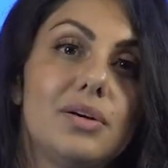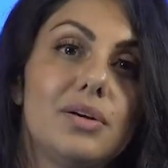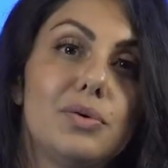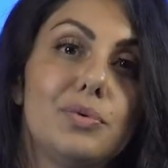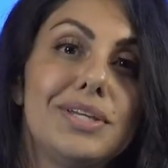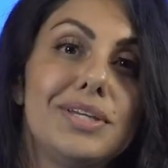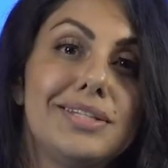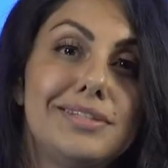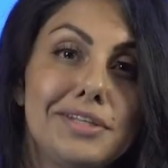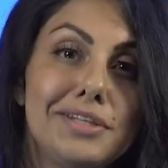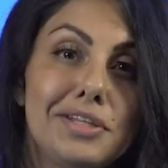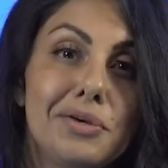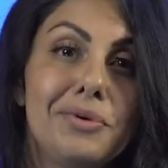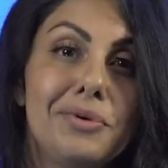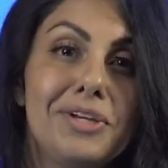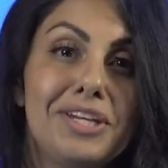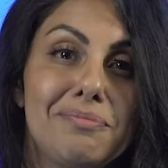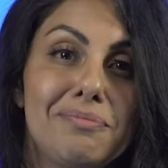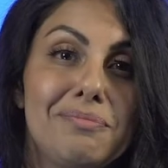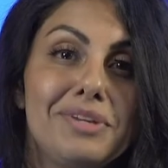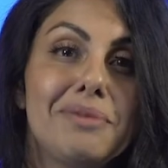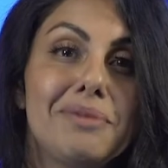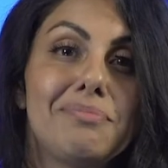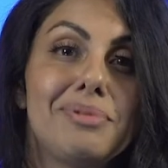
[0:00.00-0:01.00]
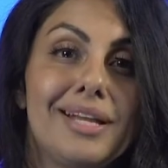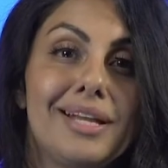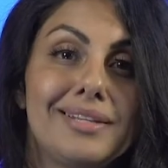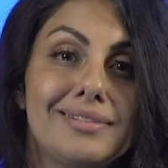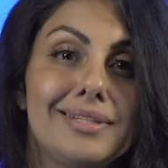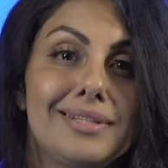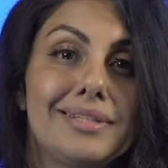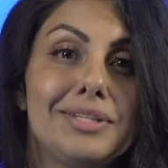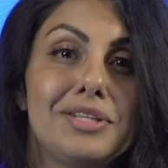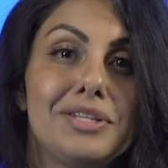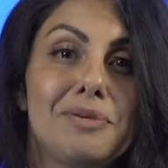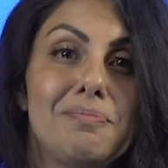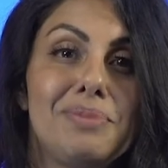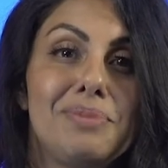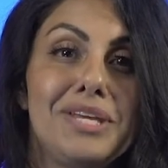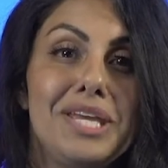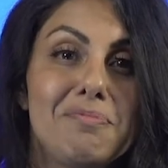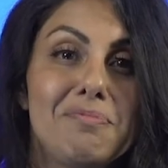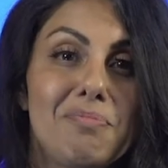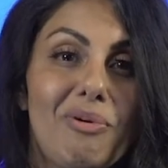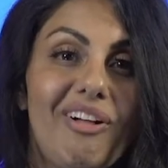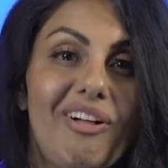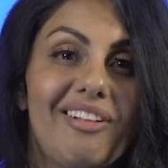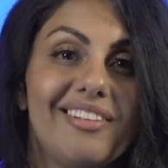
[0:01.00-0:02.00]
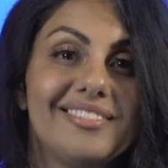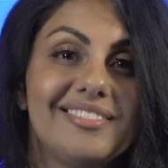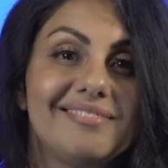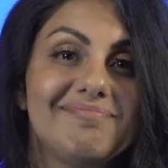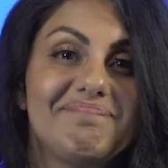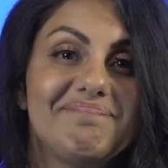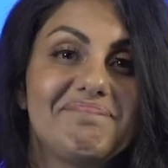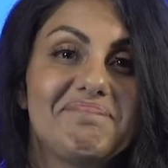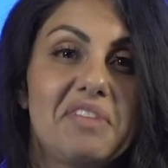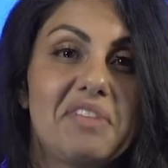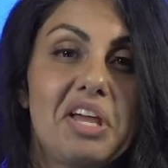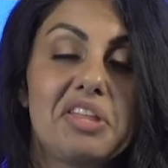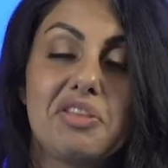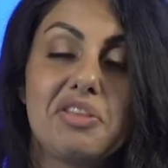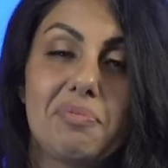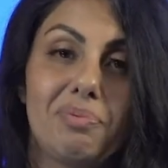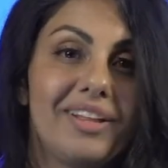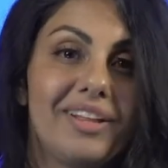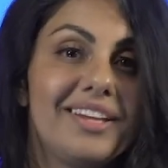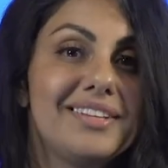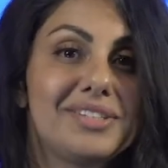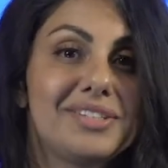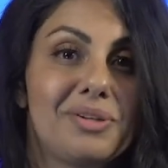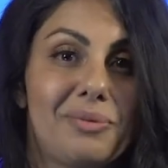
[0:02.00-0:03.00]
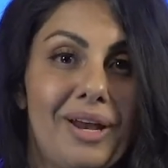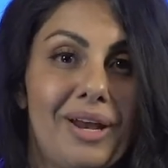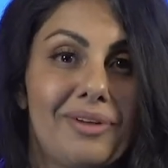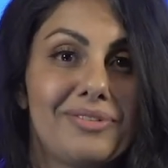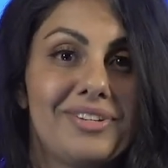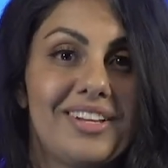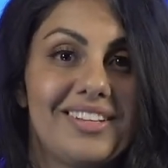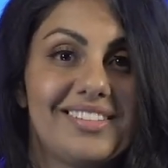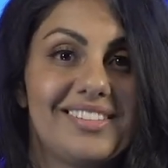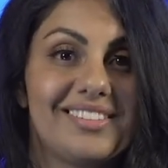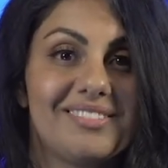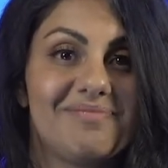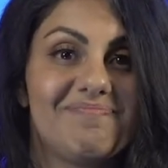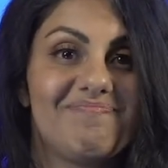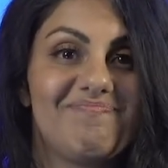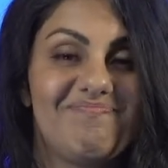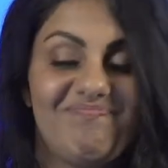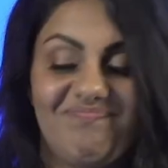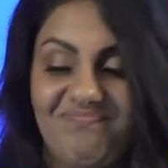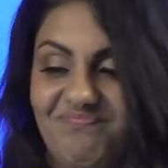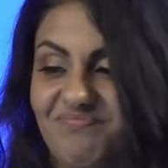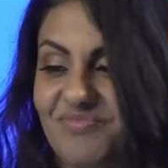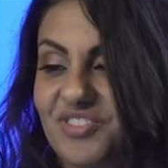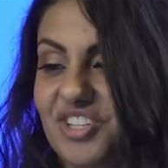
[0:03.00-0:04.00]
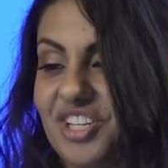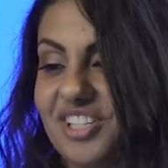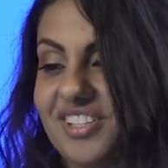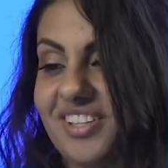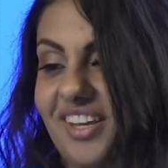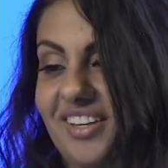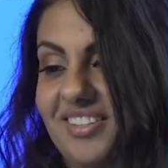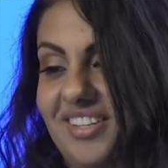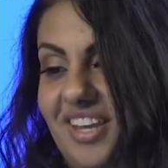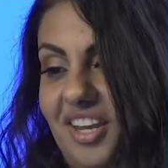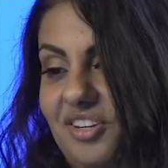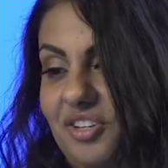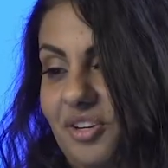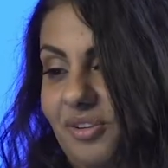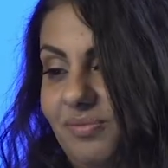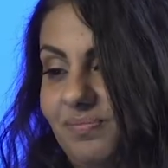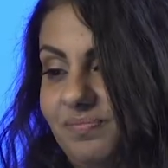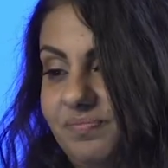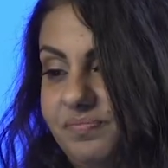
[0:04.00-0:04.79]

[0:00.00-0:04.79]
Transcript: we see that we can be a blessing to the people and the place around us, just like Daniel.